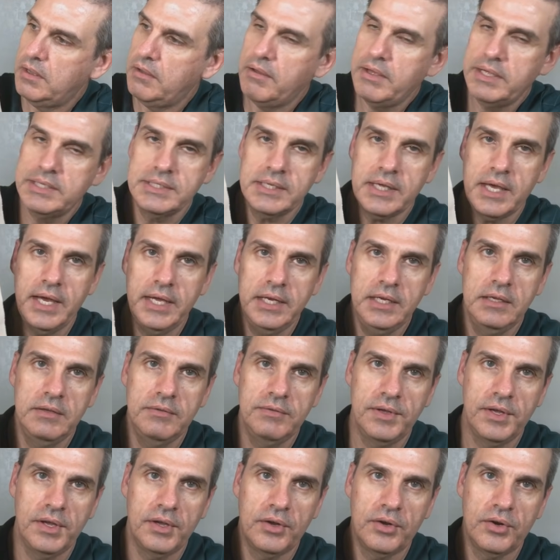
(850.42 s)
It's kind of
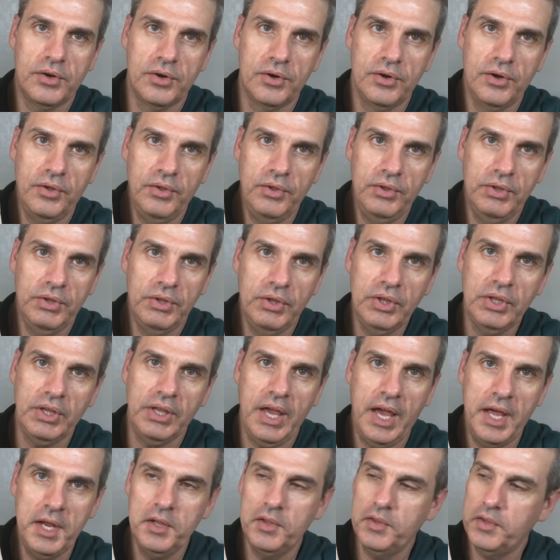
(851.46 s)
a girl.
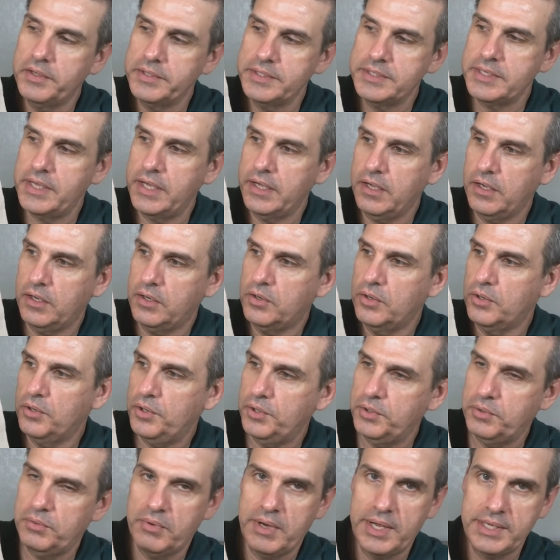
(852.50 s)
Kind of looks like a girl
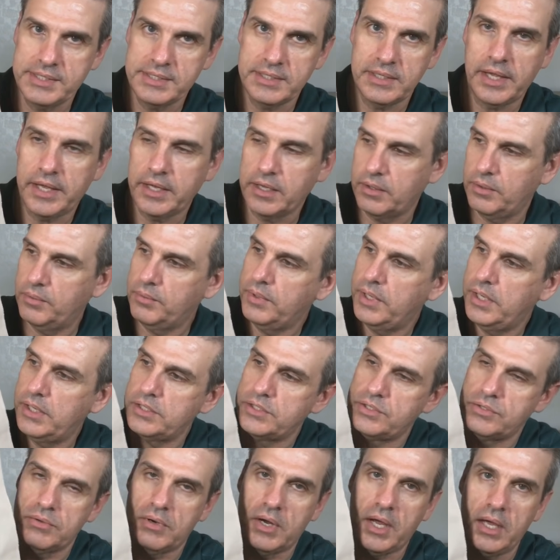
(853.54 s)
dressed like a
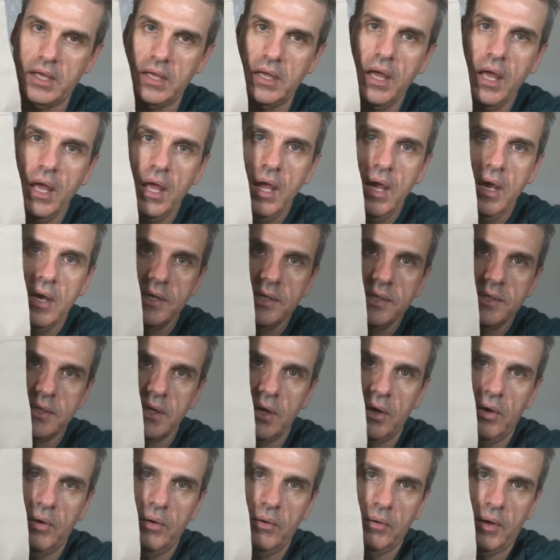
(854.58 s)
witch, right?
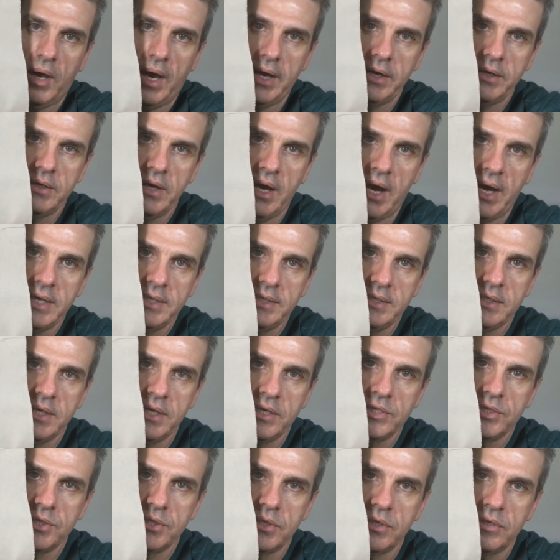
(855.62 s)
So I
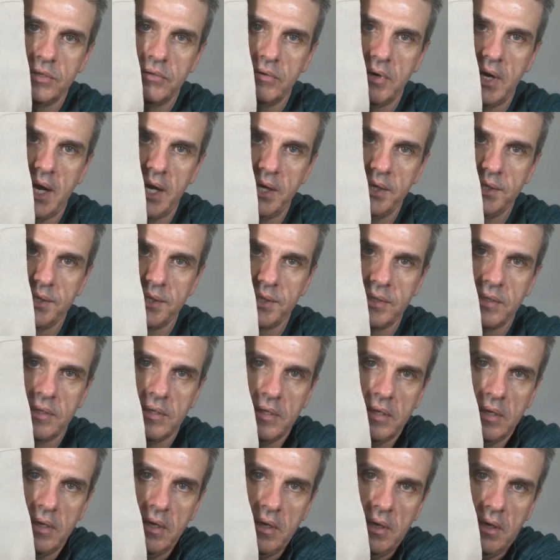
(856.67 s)
stitched her dress.
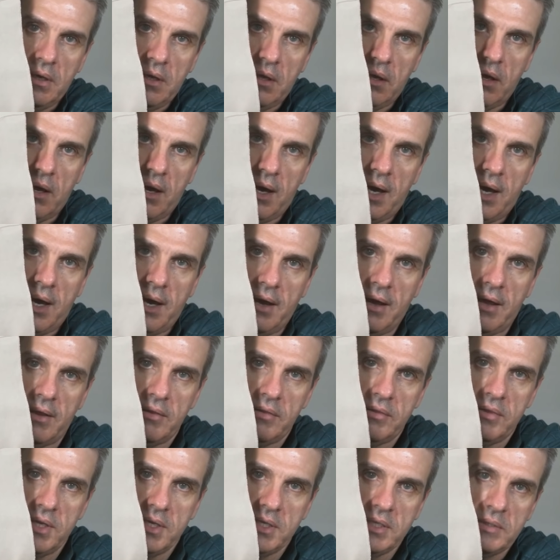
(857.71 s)

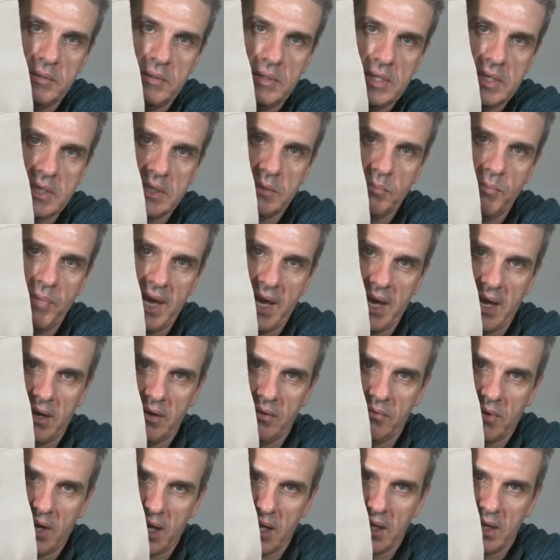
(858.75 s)
This band
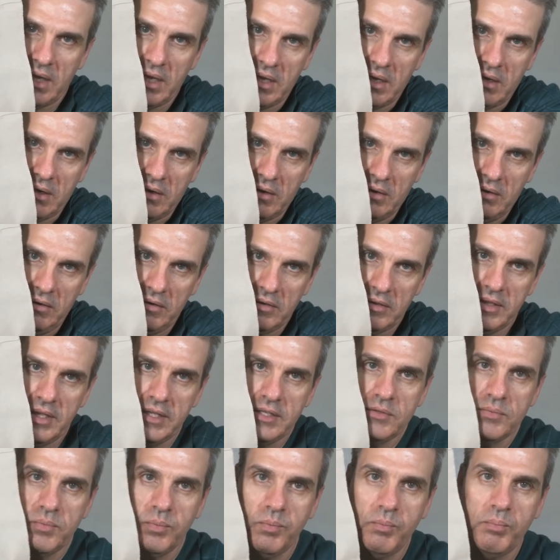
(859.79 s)
right here.
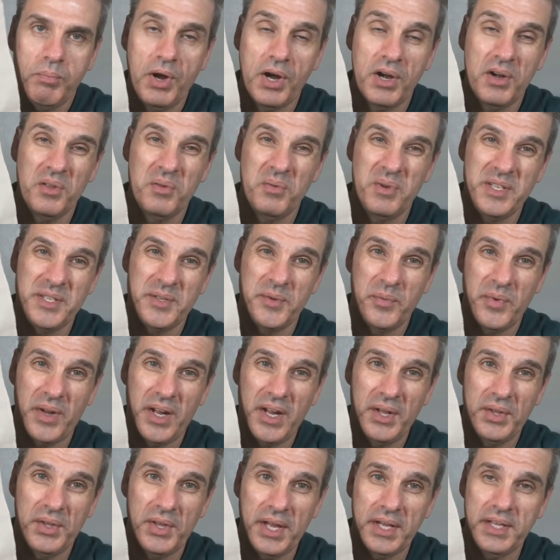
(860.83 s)
That's part of the reason why
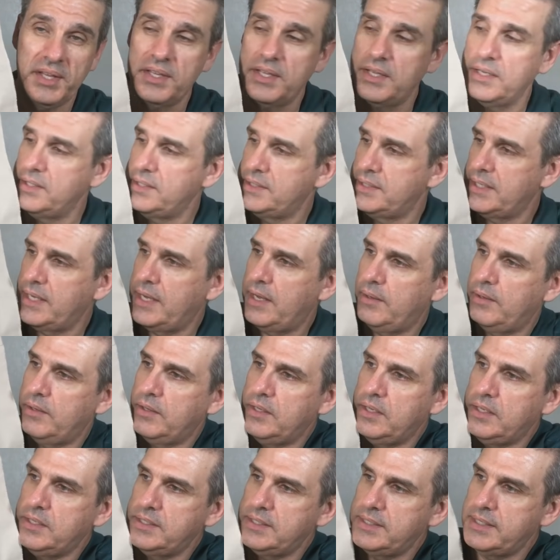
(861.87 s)
I like these
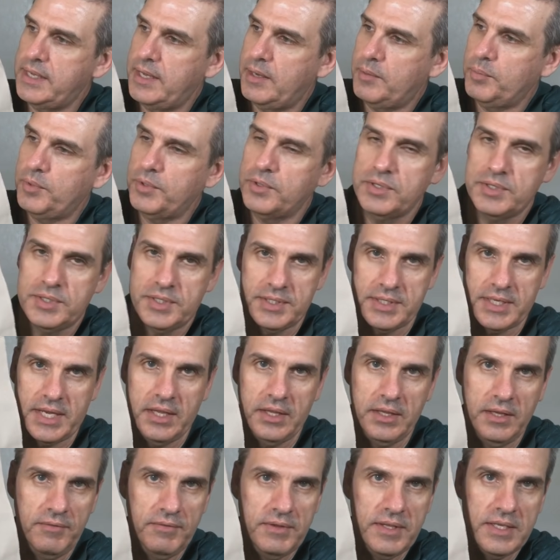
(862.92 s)
samplers, is I
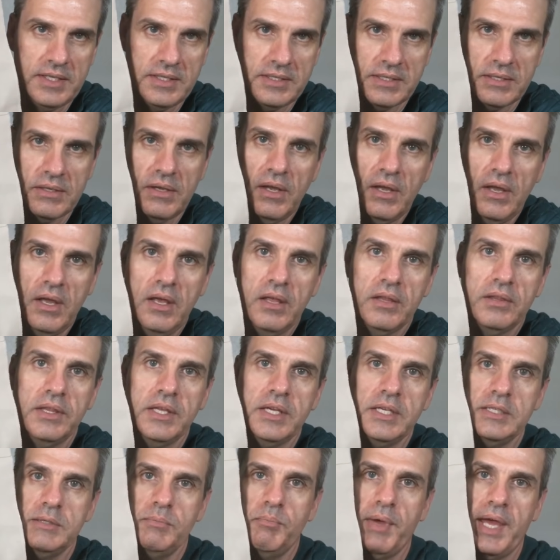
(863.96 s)
love
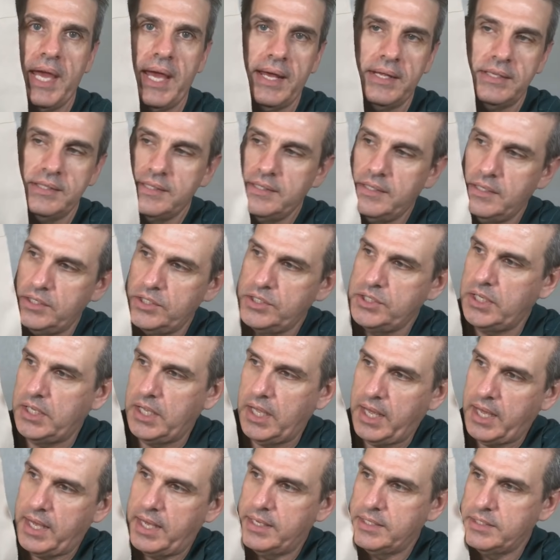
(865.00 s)
these bands that she
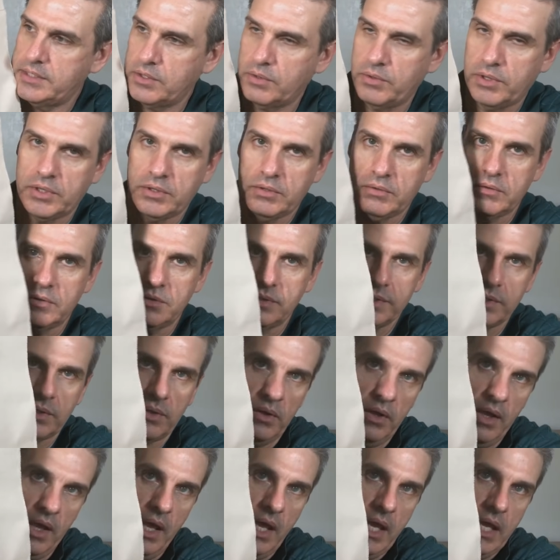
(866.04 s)
has going through. So
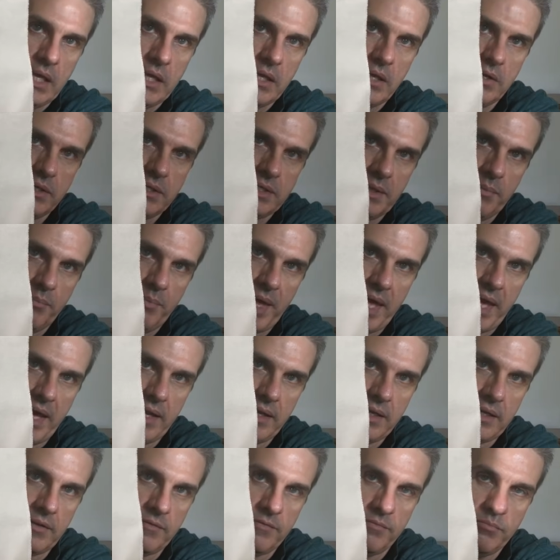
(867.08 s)
there's a
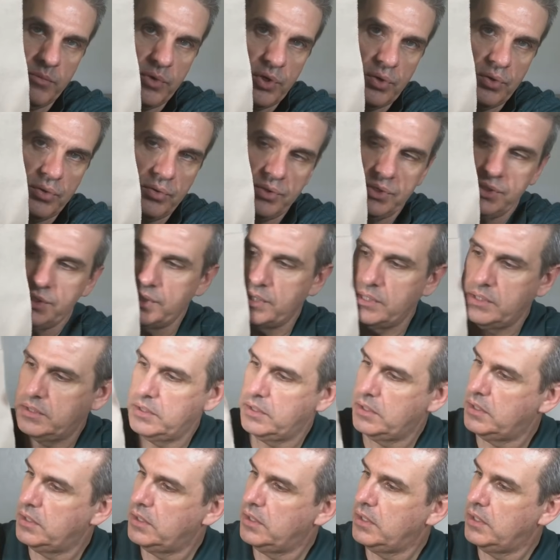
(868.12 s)
band of moons,
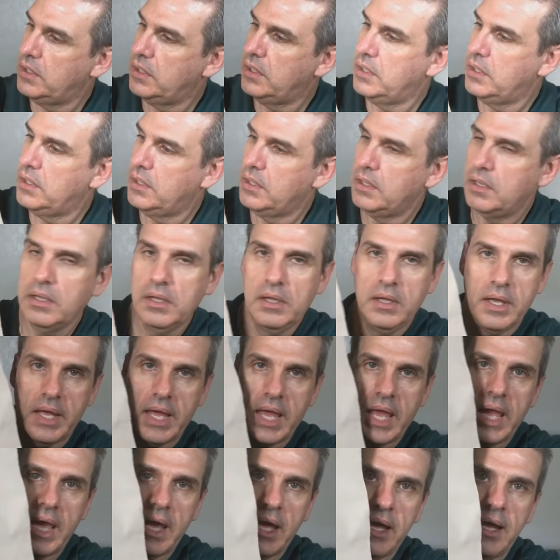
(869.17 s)

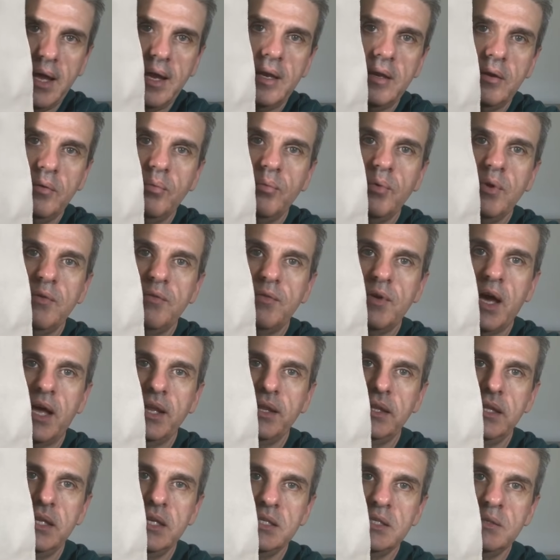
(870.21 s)
and we've
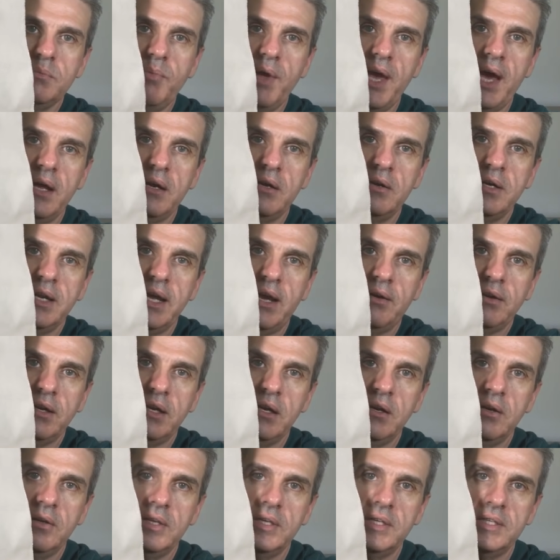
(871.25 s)
got this banner down
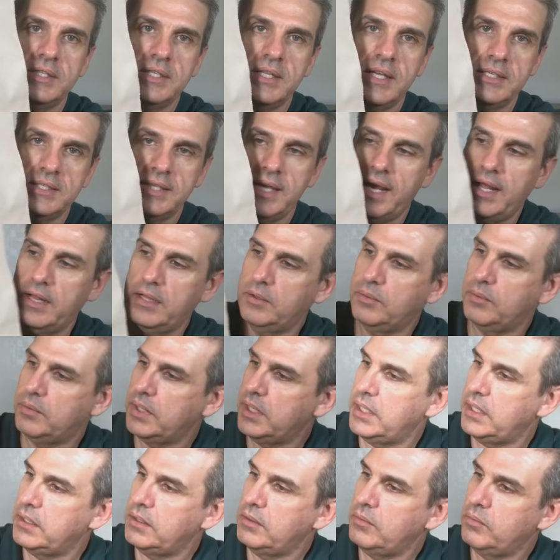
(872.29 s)
here that says
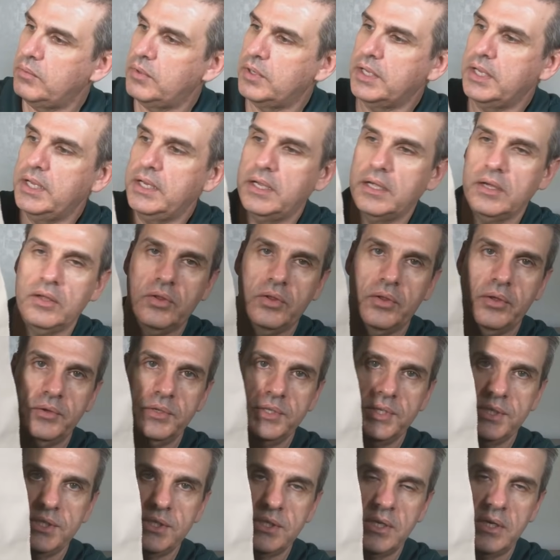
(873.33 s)
Halloween. We're getting
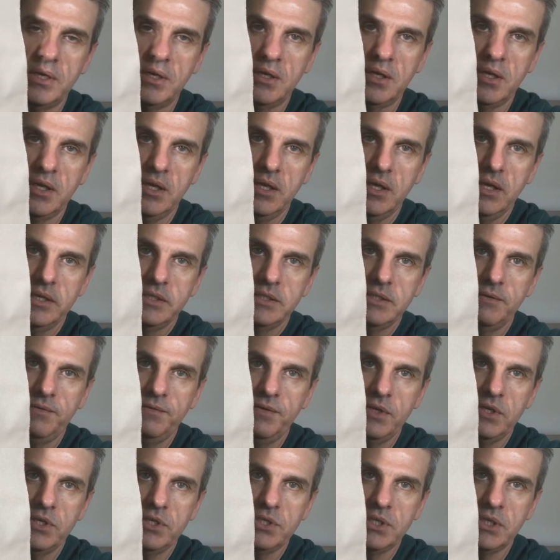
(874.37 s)
close to
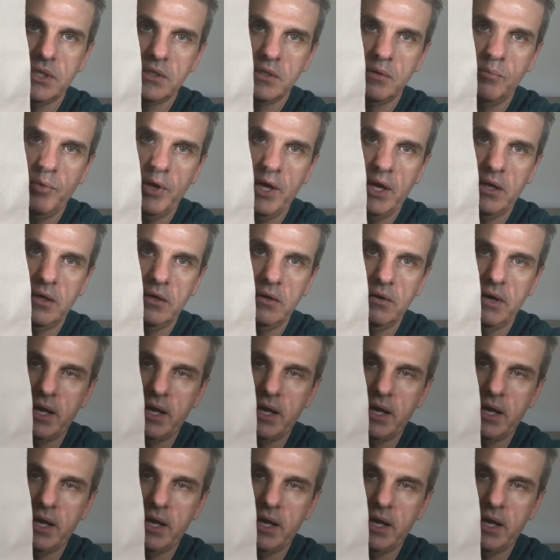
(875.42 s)
finishing the banner,